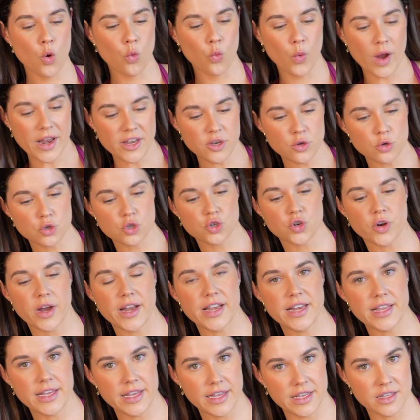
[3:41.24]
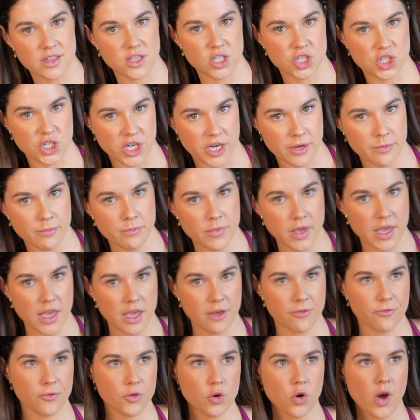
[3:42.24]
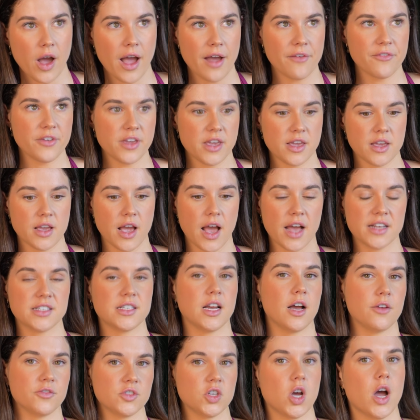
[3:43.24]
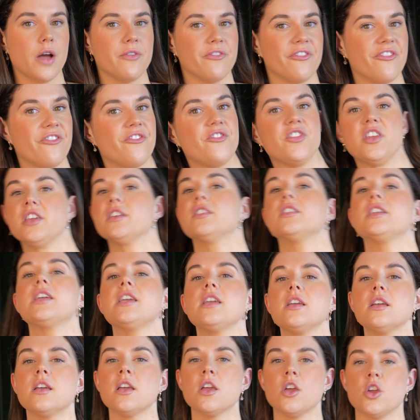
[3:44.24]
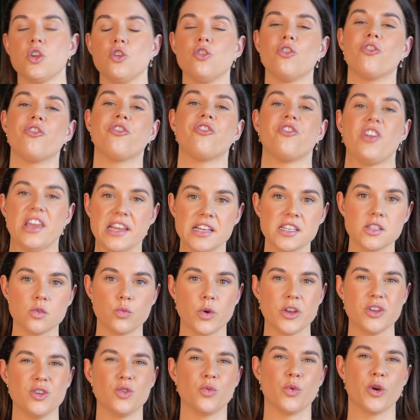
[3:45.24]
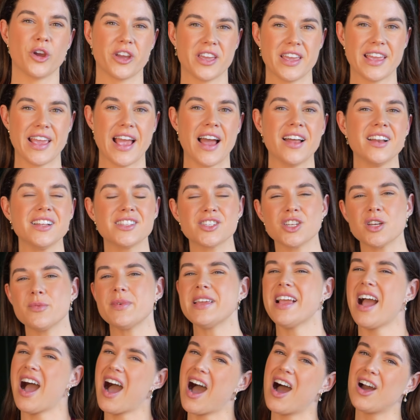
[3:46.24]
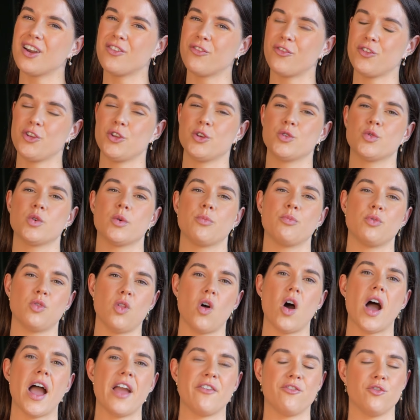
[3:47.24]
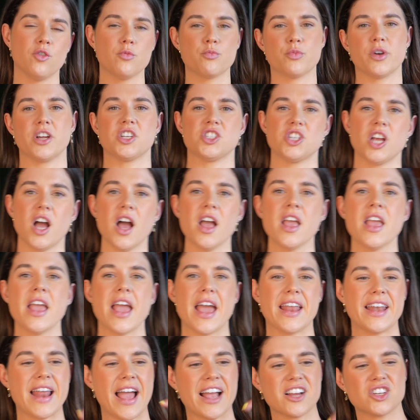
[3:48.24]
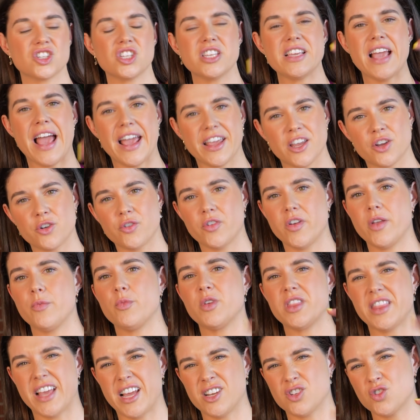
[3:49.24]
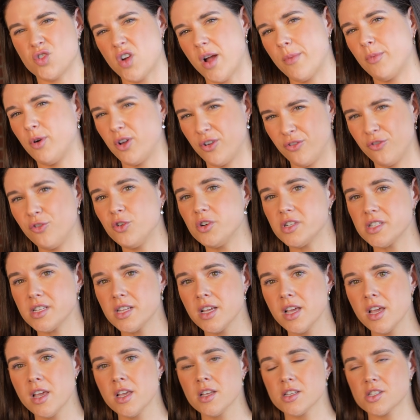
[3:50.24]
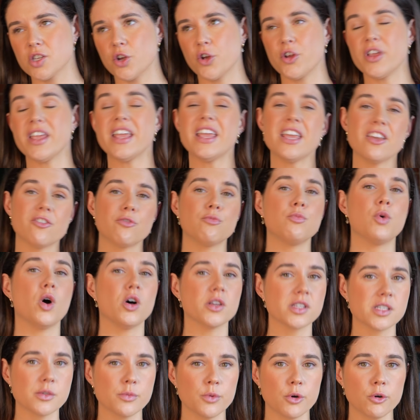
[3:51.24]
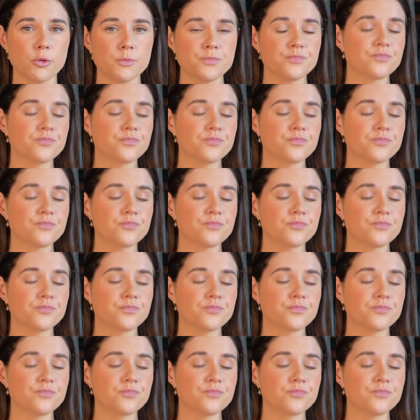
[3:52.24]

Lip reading: when you're training in the gym, if you're having a tough time feeling your feet when you're working out, it's going to be hard for you to apply foot pressure and actually anchor in with that tripod foot. So if possible,